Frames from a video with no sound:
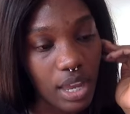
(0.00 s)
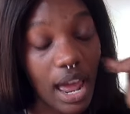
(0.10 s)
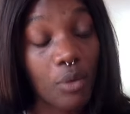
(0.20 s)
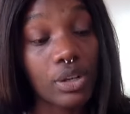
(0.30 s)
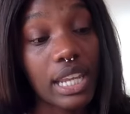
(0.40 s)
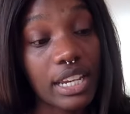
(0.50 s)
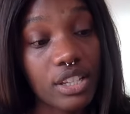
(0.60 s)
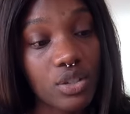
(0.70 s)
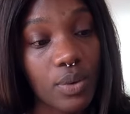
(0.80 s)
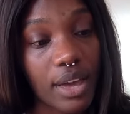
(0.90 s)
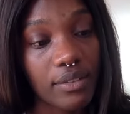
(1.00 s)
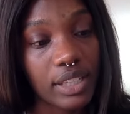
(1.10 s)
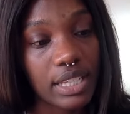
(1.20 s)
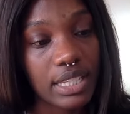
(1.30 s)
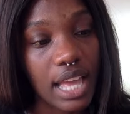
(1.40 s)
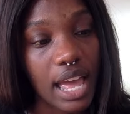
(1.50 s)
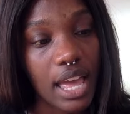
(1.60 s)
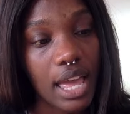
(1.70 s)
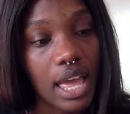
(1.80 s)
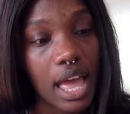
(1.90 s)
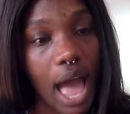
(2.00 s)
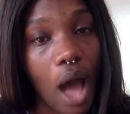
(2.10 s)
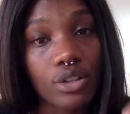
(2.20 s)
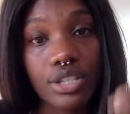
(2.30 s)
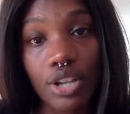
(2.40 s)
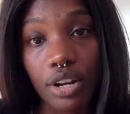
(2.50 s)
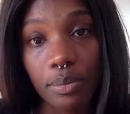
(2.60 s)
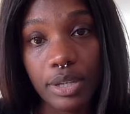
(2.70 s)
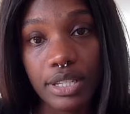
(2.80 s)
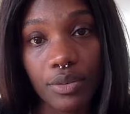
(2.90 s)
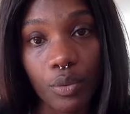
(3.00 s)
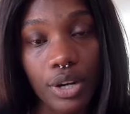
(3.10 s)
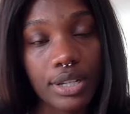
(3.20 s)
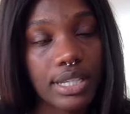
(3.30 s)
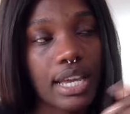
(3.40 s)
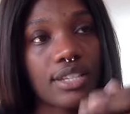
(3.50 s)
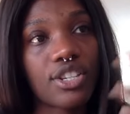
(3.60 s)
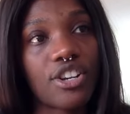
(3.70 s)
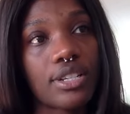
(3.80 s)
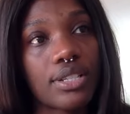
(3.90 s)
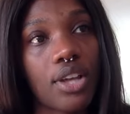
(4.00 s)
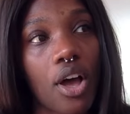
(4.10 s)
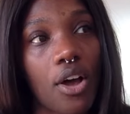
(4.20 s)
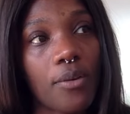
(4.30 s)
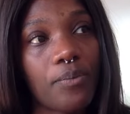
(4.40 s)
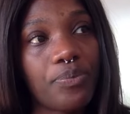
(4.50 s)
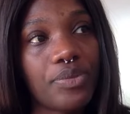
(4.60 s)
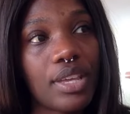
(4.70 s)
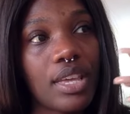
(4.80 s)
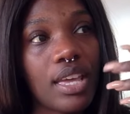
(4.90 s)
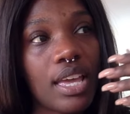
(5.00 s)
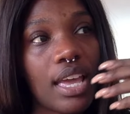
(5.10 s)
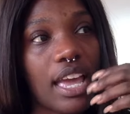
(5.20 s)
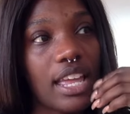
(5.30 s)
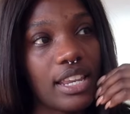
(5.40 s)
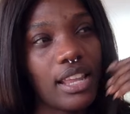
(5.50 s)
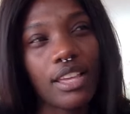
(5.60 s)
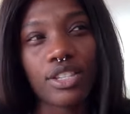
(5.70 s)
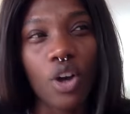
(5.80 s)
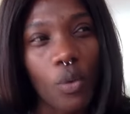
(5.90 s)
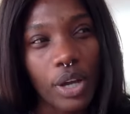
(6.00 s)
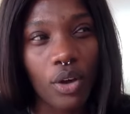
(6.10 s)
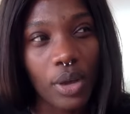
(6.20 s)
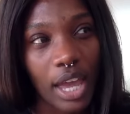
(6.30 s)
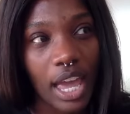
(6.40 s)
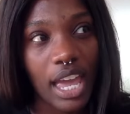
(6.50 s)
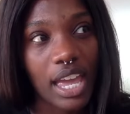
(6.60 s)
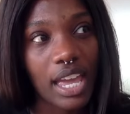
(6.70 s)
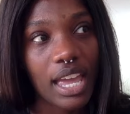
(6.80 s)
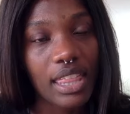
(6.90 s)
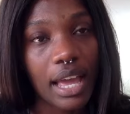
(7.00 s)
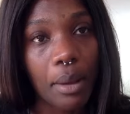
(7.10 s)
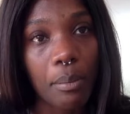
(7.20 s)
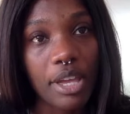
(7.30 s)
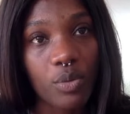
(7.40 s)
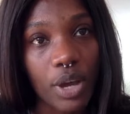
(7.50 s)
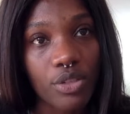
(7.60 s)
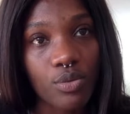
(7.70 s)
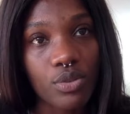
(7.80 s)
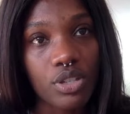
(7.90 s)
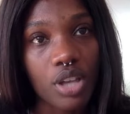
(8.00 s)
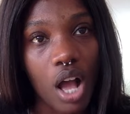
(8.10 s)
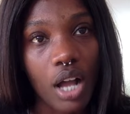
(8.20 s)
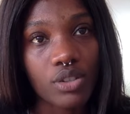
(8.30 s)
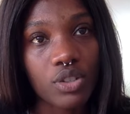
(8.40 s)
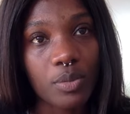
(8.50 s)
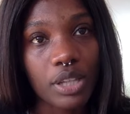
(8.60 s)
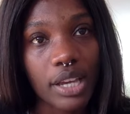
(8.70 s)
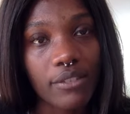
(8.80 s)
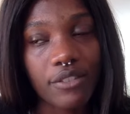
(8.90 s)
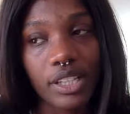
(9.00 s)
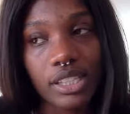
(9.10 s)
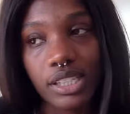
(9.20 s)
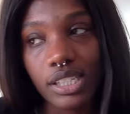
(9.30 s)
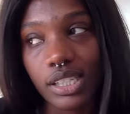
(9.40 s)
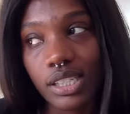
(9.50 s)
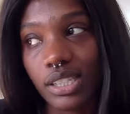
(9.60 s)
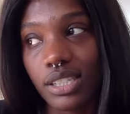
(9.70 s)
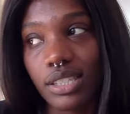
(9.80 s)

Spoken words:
and I related to heavily, is that I'll start a piece of work, say I start a song, and it's going okay, and like midway through the song, I'll just be like, fuck this shit.